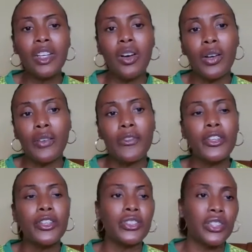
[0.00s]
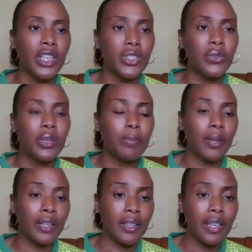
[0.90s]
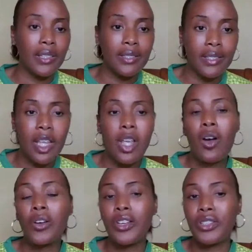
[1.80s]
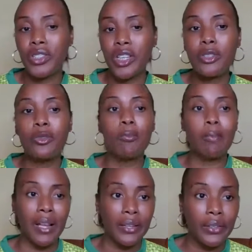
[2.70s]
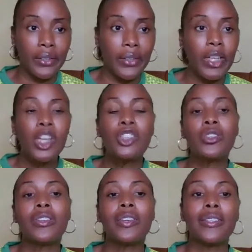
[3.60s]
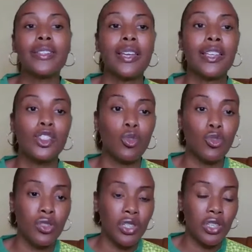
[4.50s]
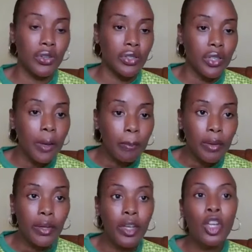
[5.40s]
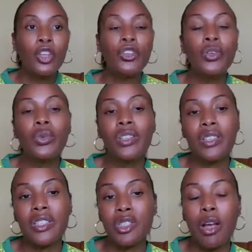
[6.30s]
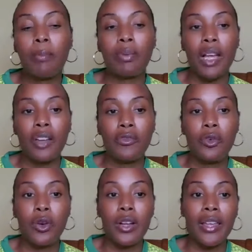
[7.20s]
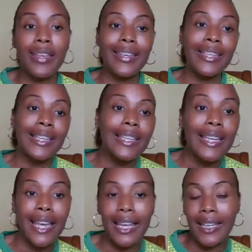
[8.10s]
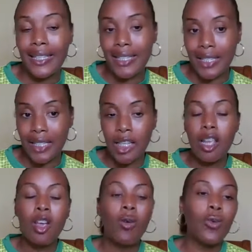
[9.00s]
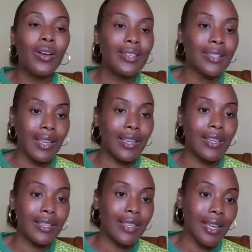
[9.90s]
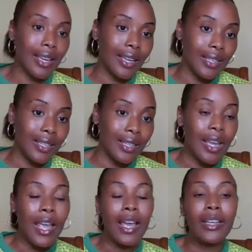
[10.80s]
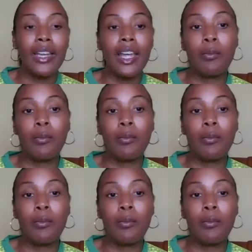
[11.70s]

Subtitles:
In order for your J2 dependent or your J2 minor to get a social security number, you will need to apply for a EAD. What is a EAD? An